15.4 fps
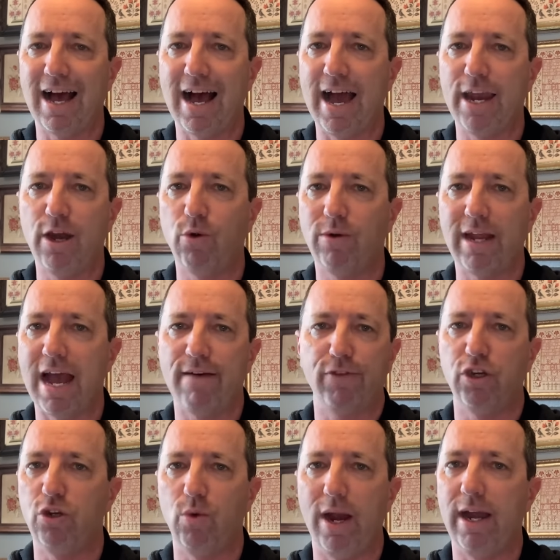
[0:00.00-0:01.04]
I don't have to
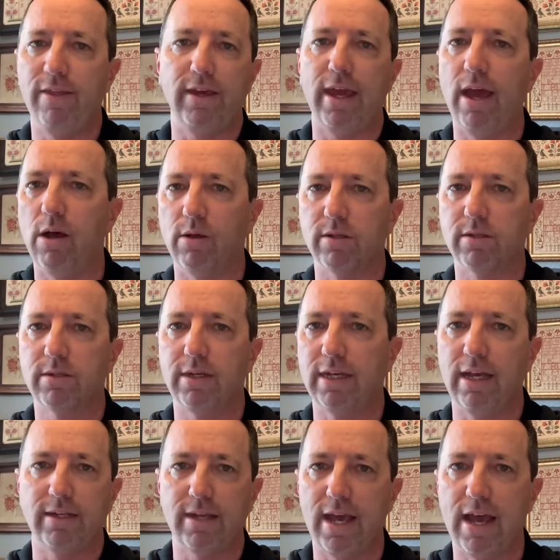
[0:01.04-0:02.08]
do anything else to
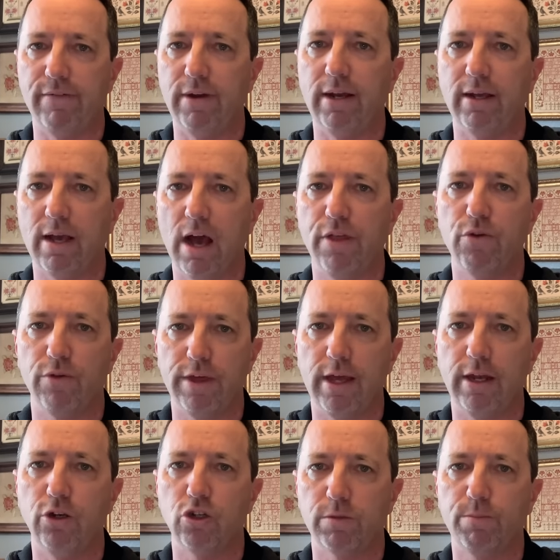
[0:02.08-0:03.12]
get to heaven other
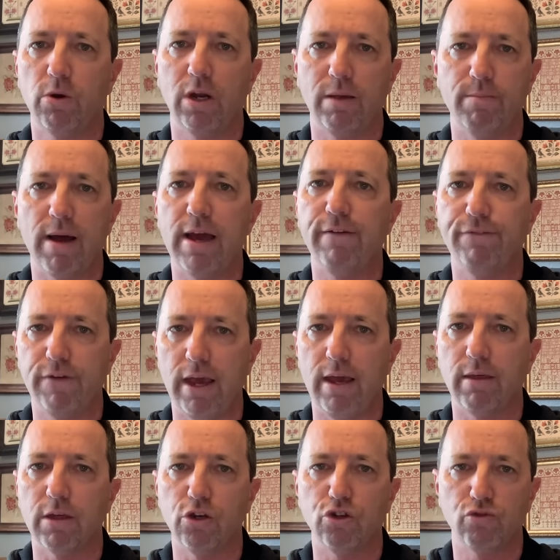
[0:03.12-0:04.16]
than just putting my
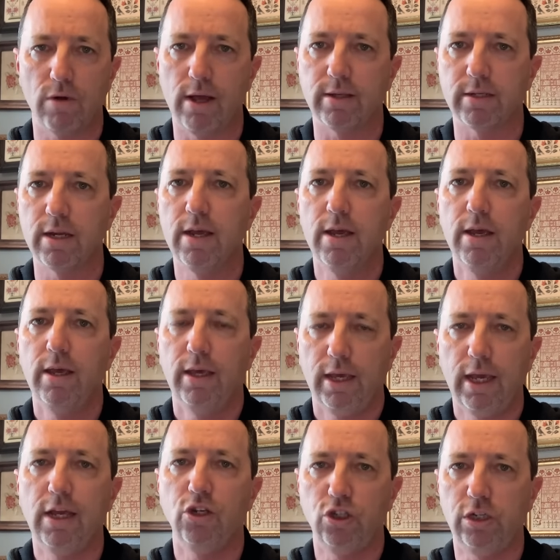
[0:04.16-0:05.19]
faith and trust
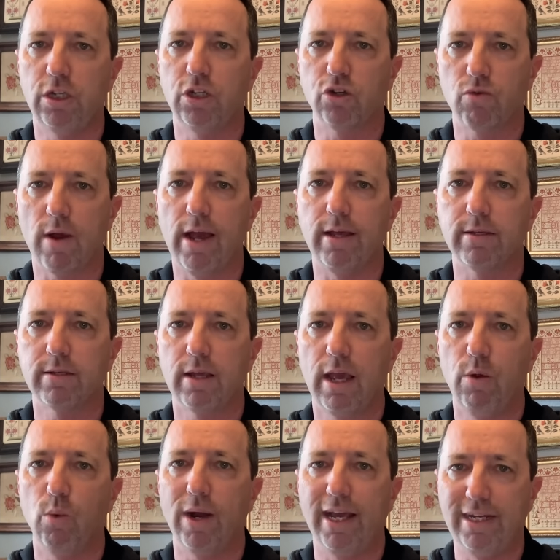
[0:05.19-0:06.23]
in Jesus Christ.
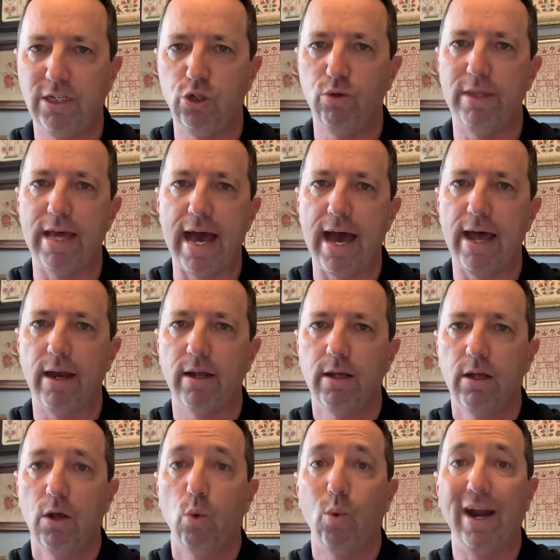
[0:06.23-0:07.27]
And when I do that,
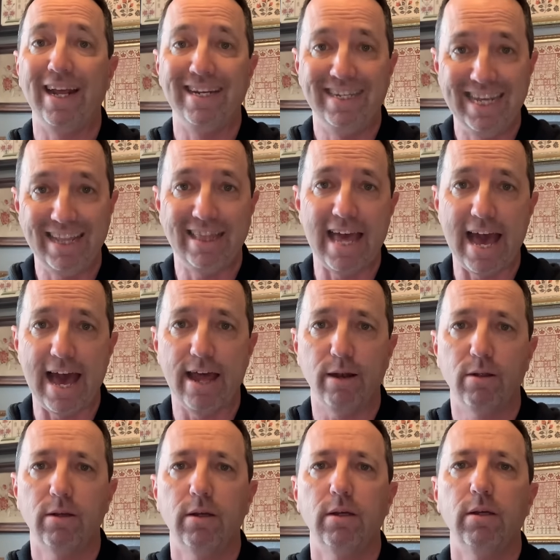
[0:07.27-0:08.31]
when I did that,
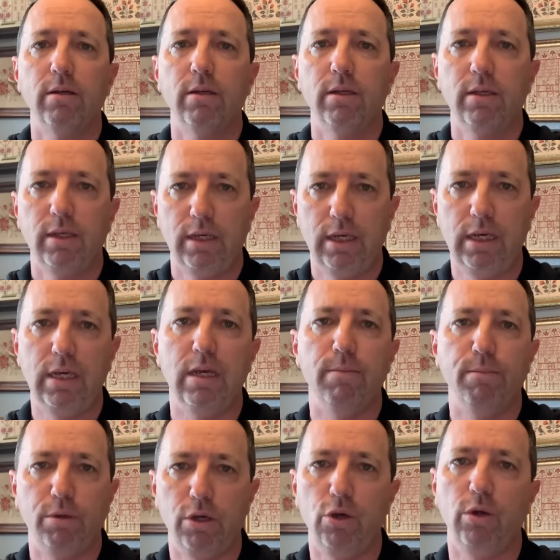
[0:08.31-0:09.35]
he
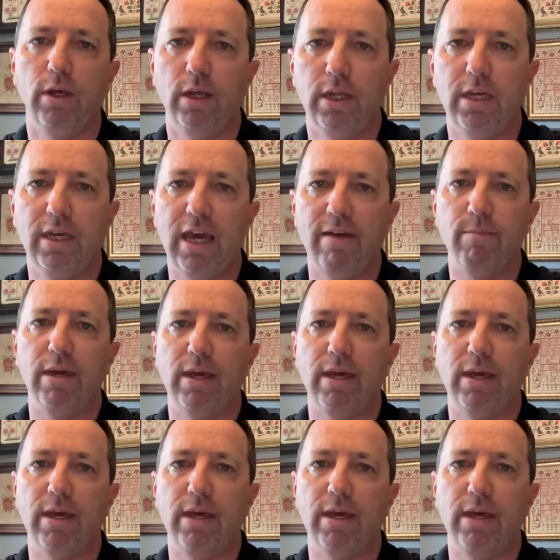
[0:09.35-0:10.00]
imputed, he gave me